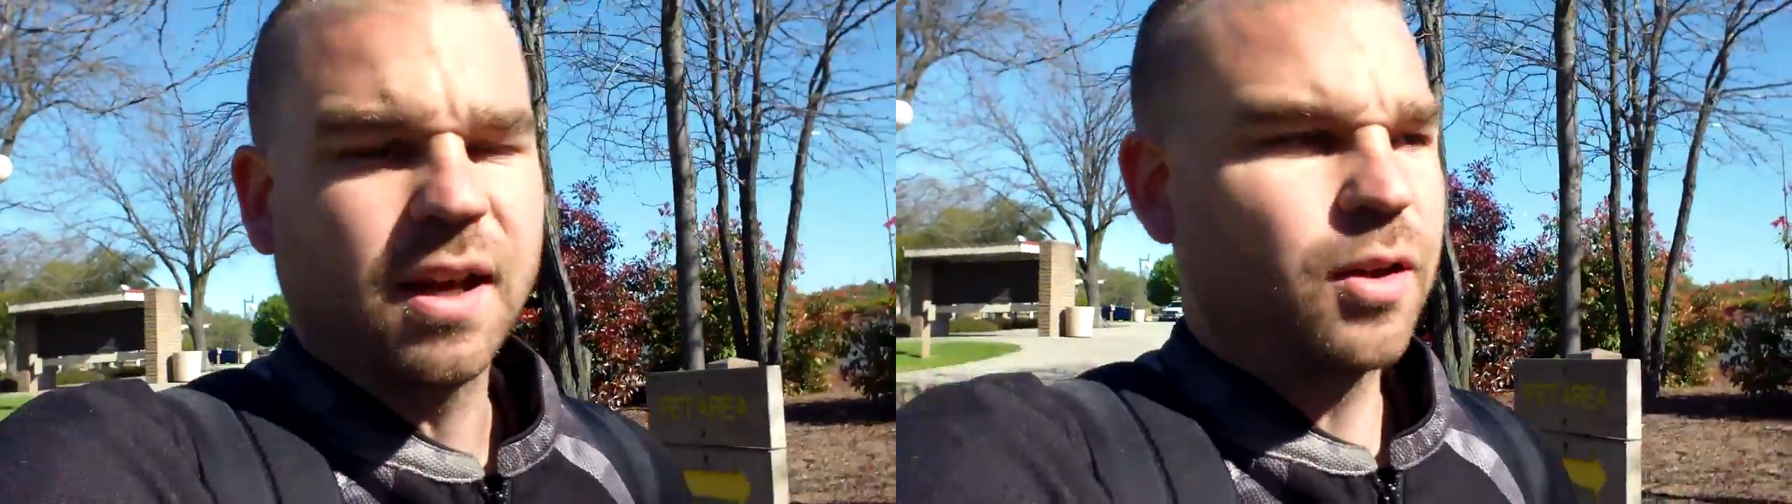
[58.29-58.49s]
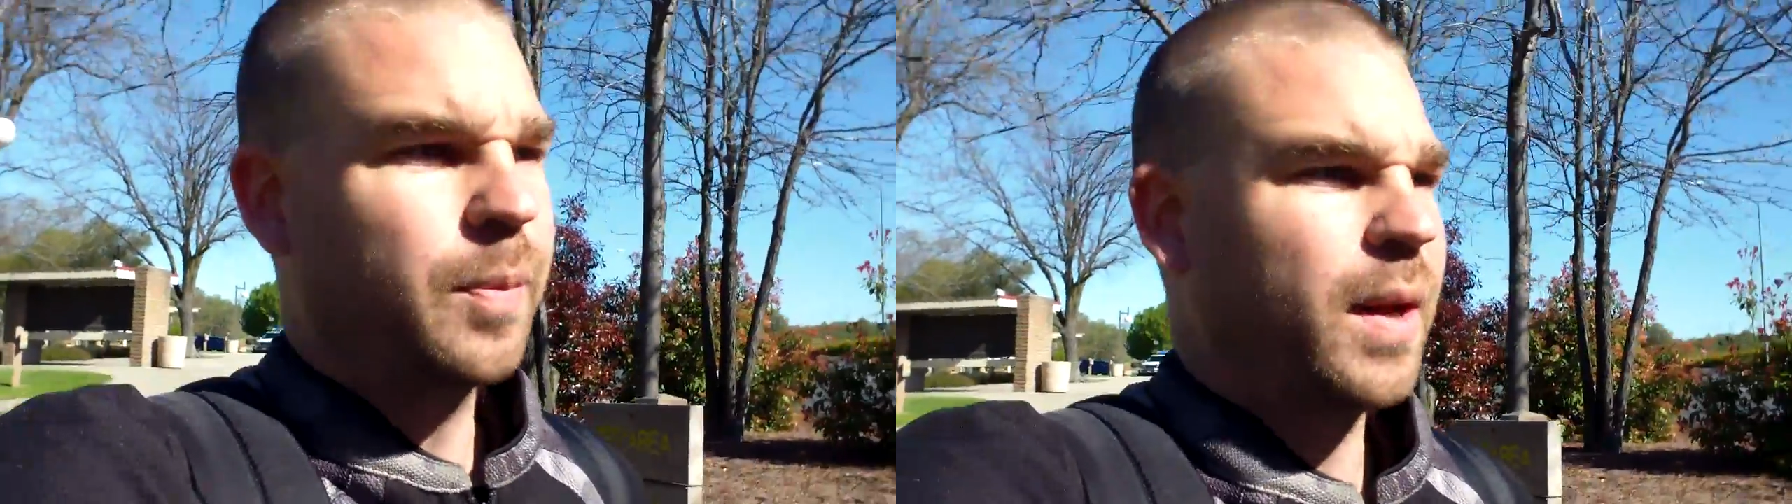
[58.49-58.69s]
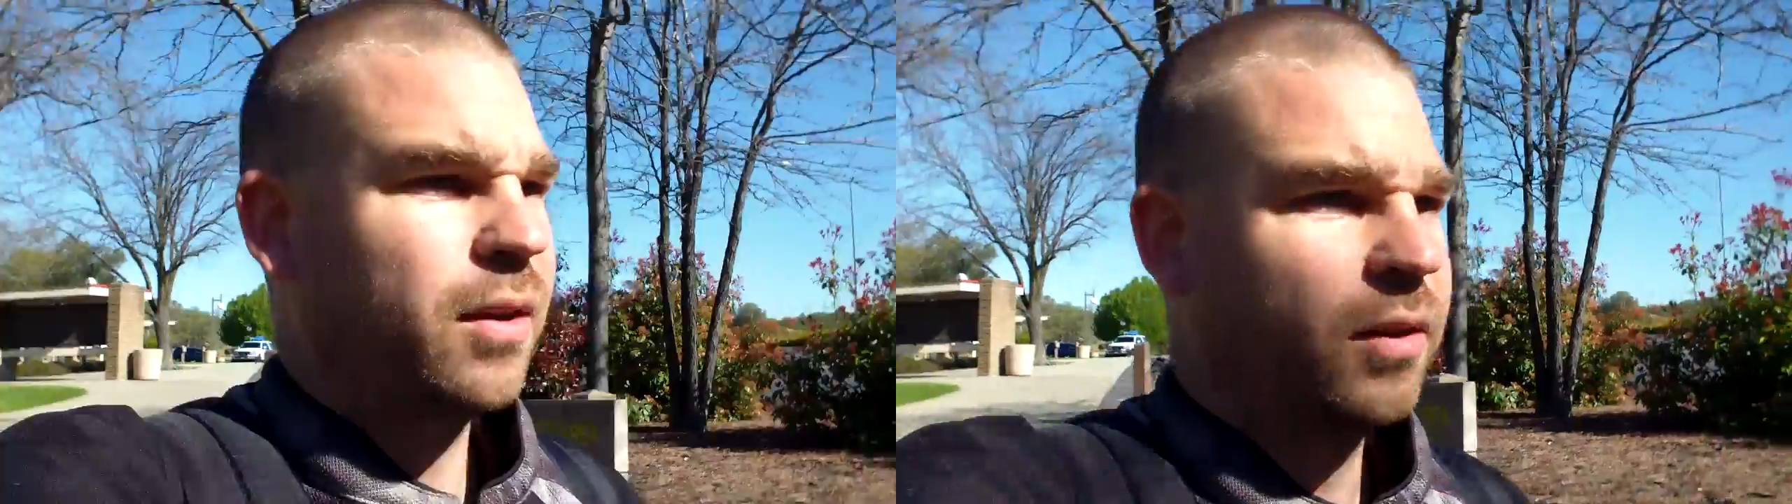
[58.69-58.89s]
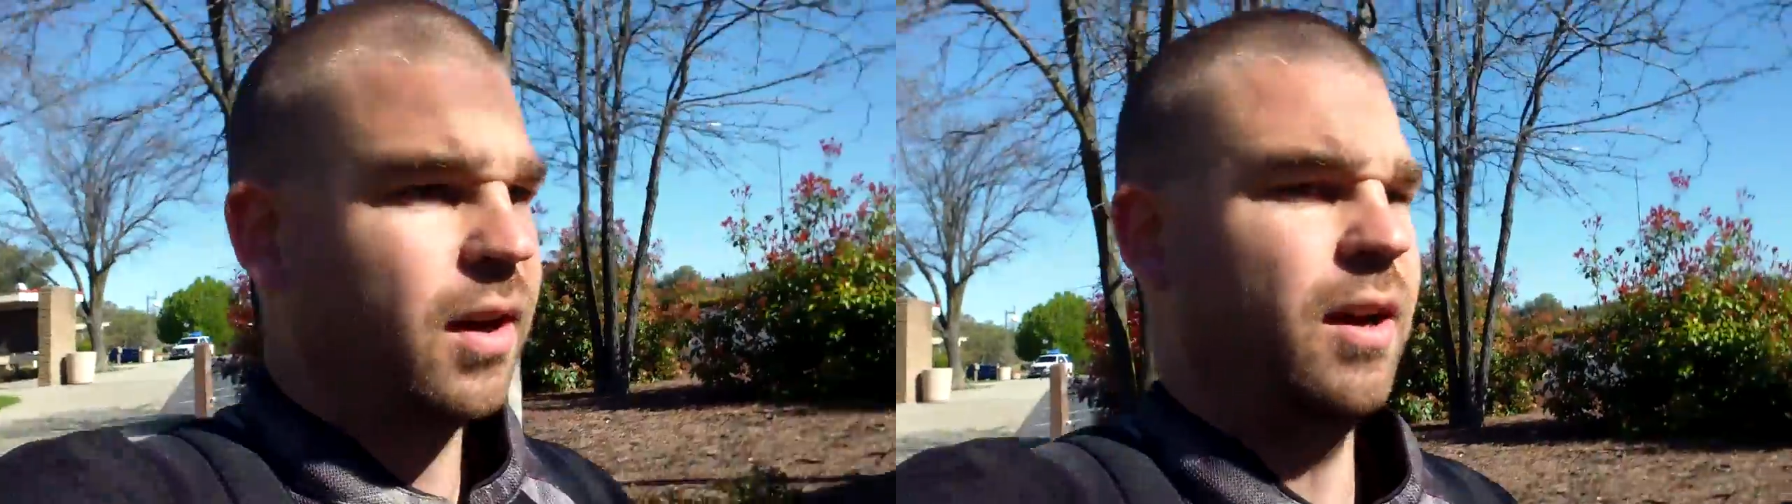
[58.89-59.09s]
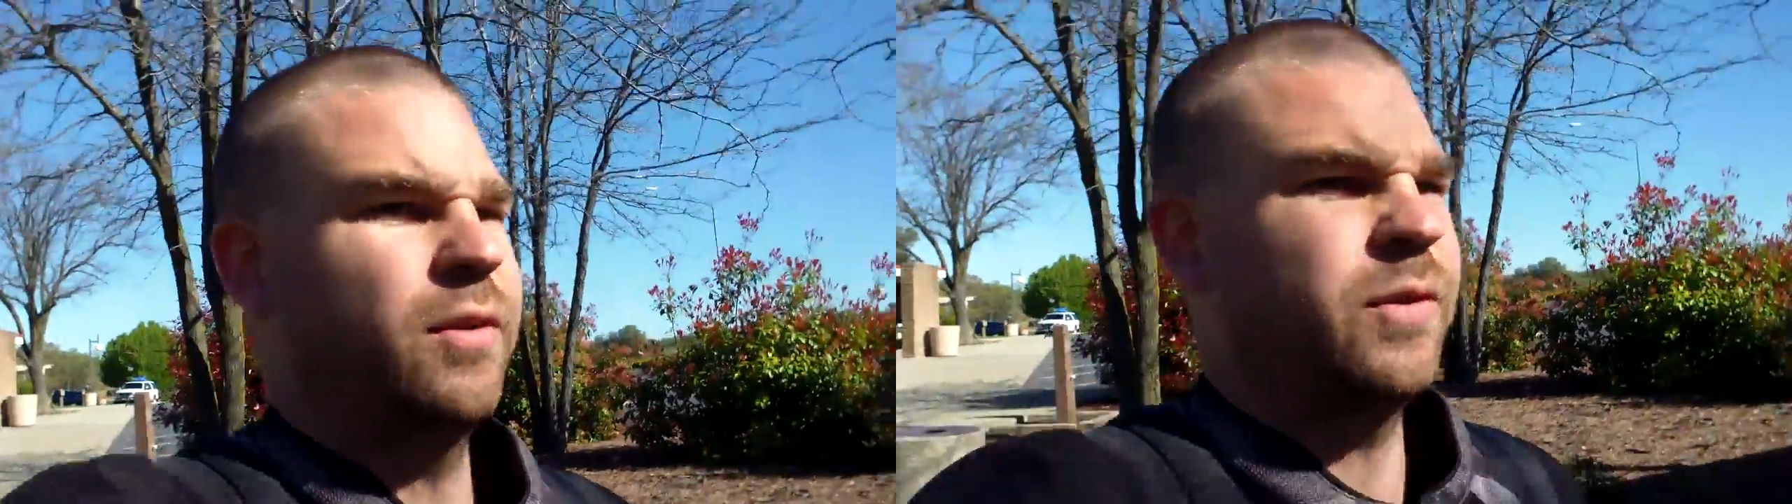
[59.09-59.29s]

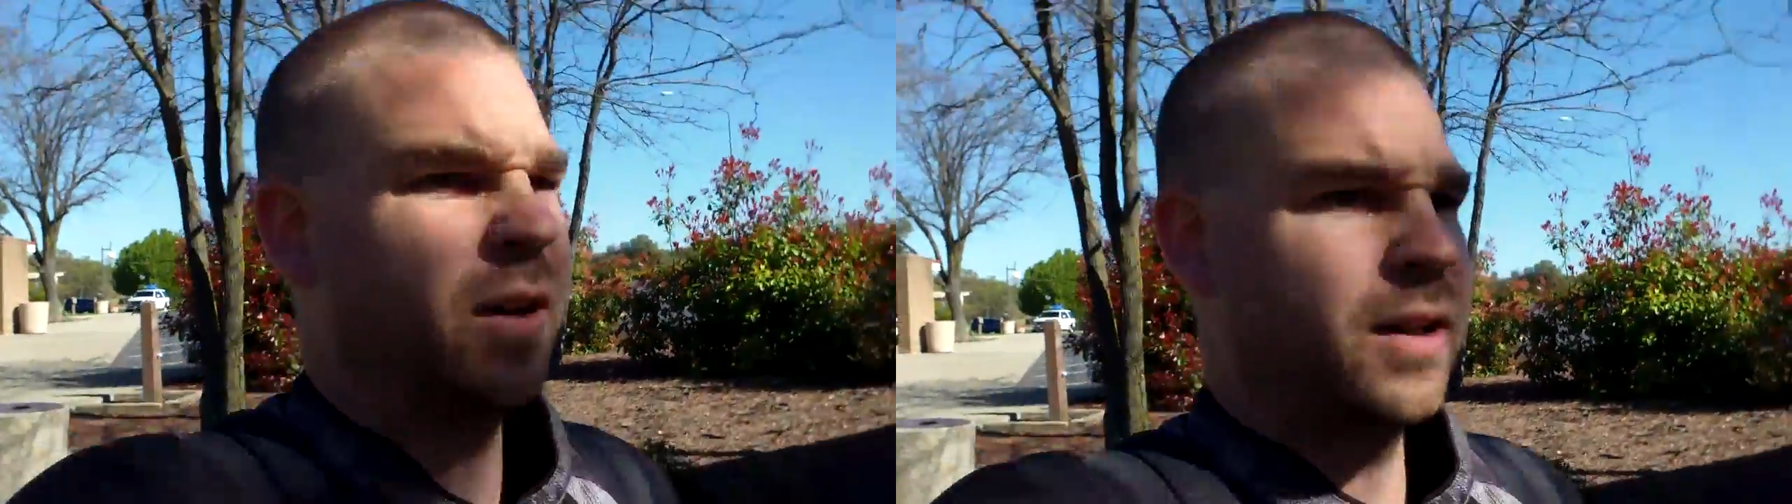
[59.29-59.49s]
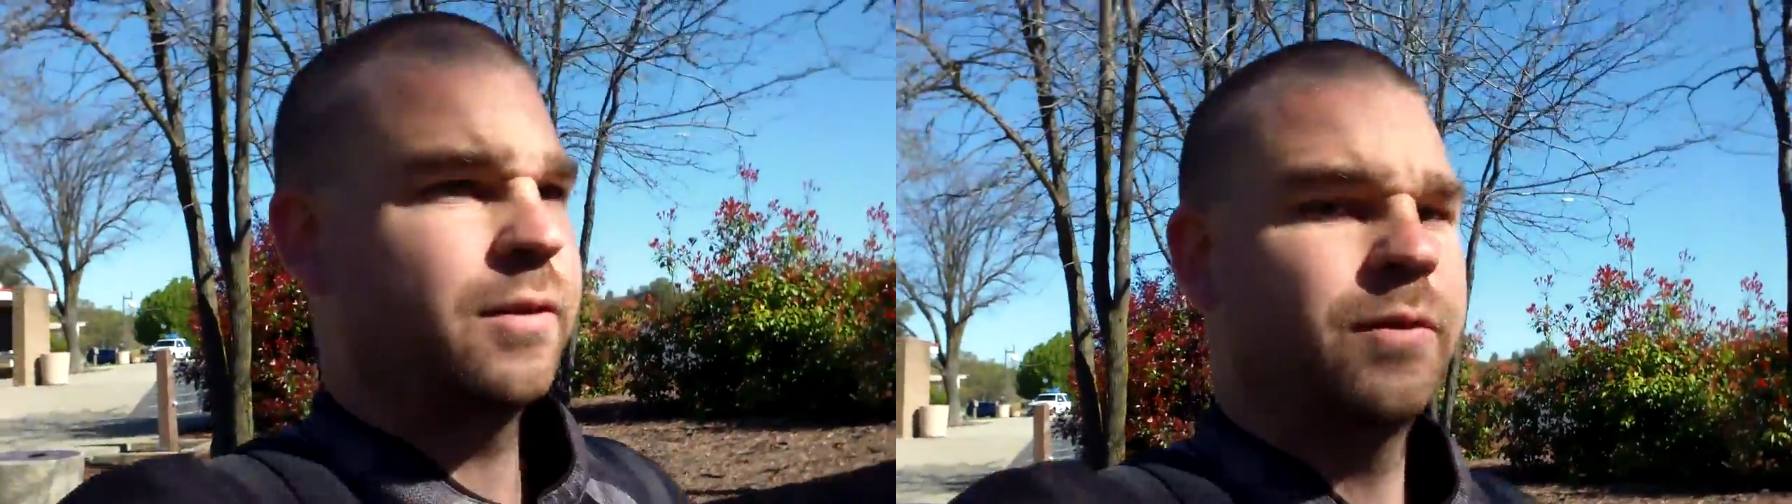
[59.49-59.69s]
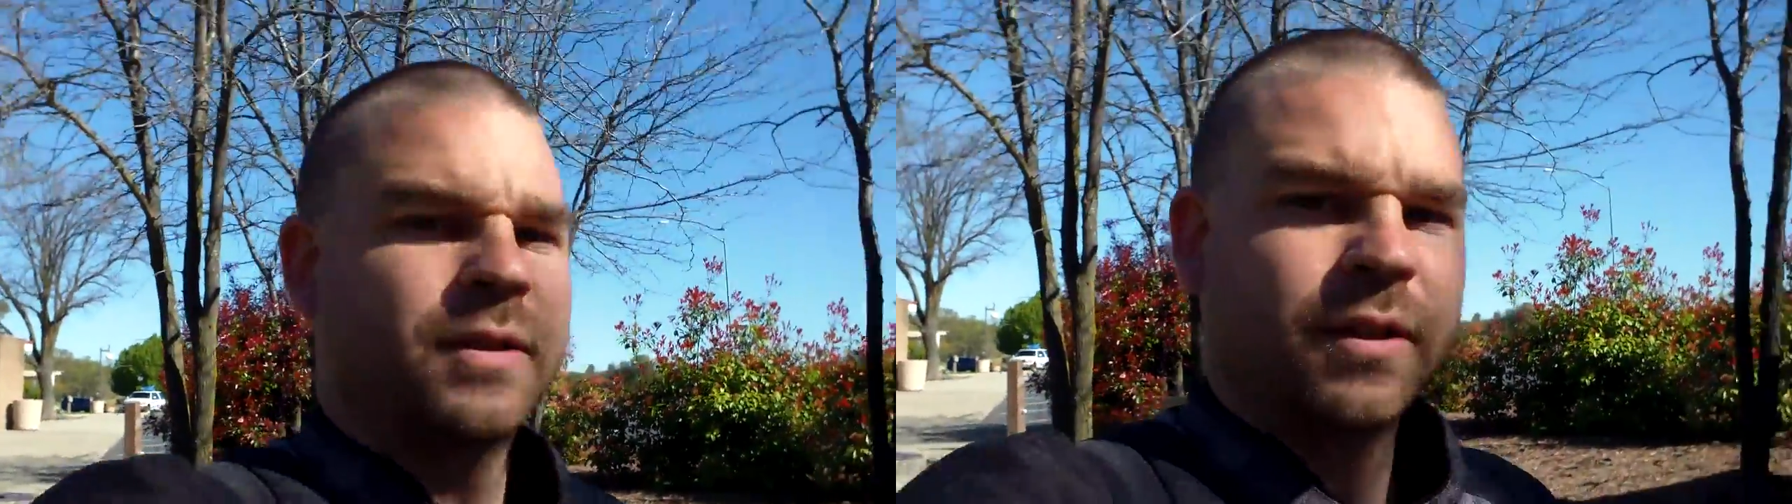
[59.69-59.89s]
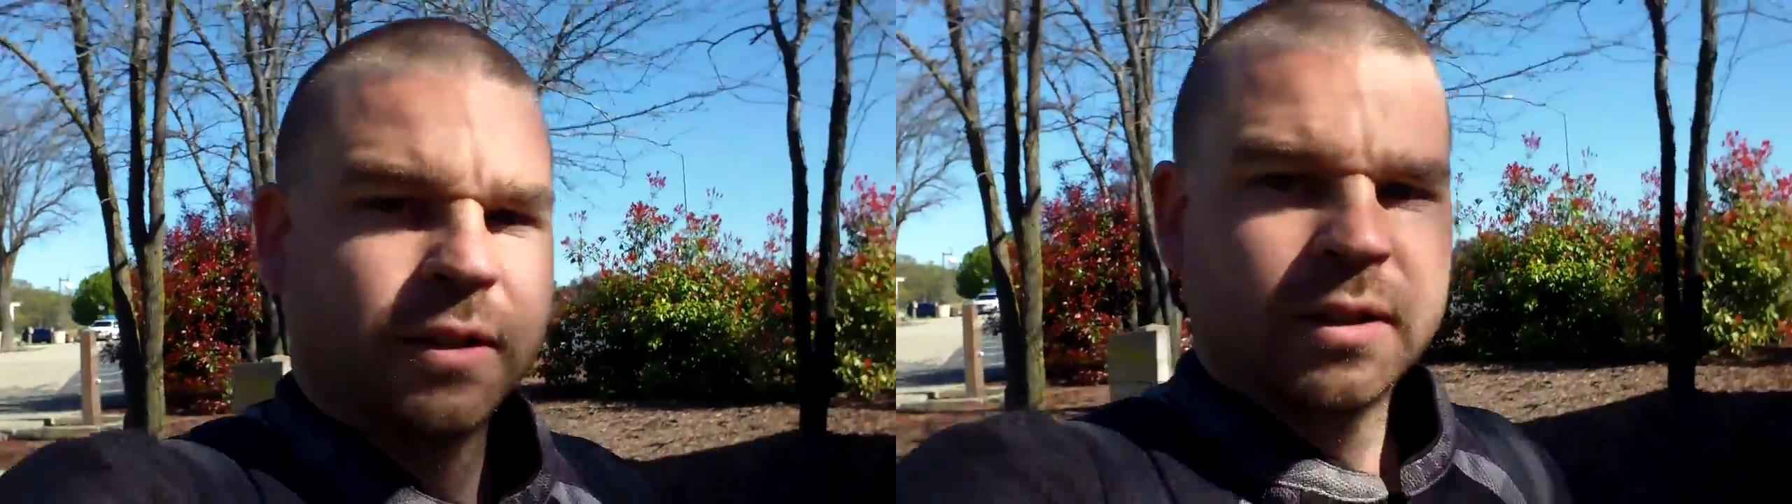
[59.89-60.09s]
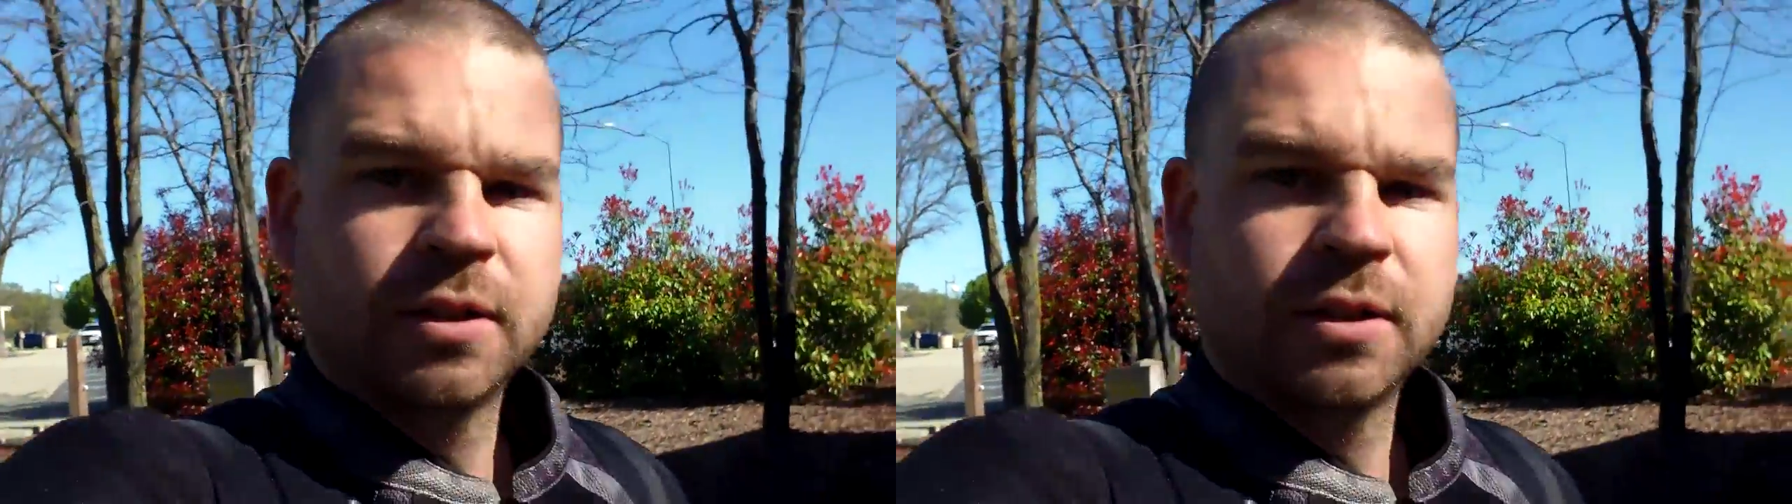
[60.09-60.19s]
southbound I-5